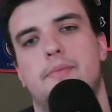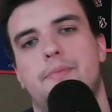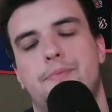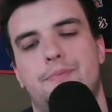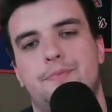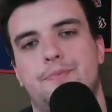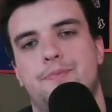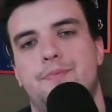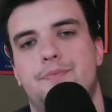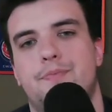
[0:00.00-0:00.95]

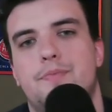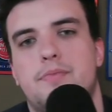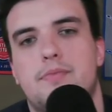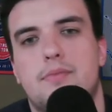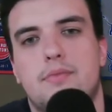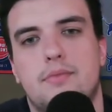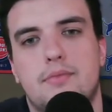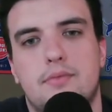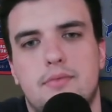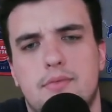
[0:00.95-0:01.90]

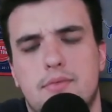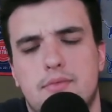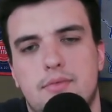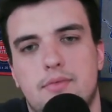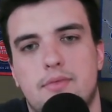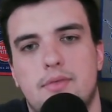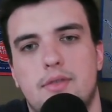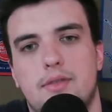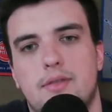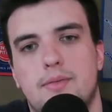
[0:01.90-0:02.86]

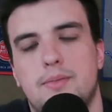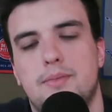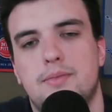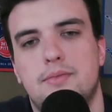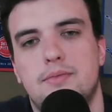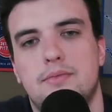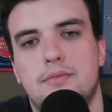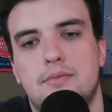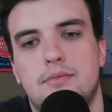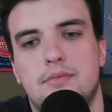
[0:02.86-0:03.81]

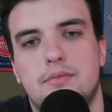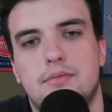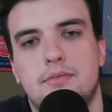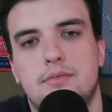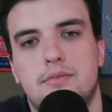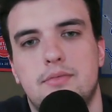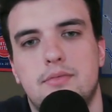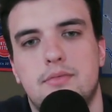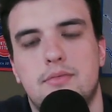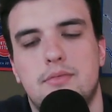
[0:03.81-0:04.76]

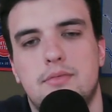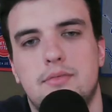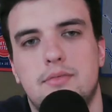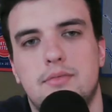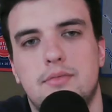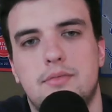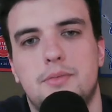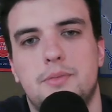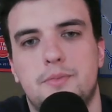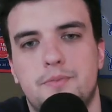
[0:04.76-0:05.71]

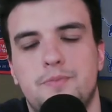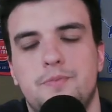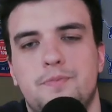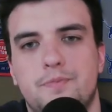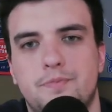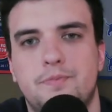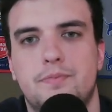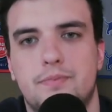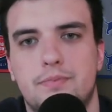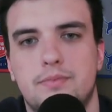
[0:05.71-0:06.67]

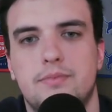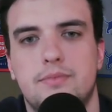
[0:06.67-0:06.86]
This person isn't speaking.